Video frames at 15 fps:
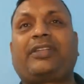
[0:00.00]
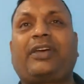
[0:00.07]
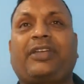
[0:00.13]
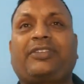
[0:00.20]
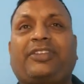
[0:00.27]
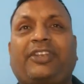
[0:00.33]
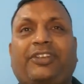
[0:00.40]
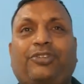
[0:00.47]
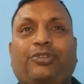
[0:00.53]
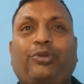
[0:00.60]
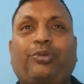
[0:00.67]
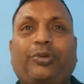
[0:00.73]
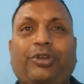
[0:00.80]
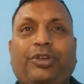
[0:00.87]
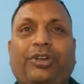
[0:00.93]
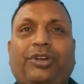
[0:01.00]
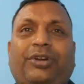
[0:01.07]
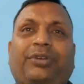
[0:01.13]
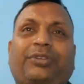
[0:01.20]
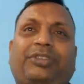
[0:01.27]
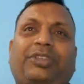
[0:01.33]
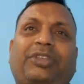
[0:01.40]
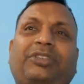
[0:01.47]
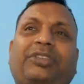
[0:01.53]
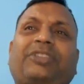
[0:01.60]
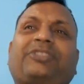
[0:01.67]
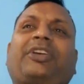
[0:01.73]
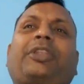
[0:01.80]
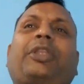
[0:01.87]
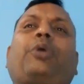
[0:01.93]
asset you uh,
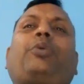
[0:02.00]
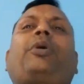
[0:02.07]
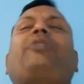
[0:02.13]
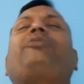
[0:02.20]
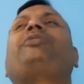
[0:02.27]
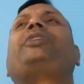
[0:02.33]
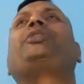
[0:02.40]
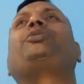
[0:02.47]
this now we are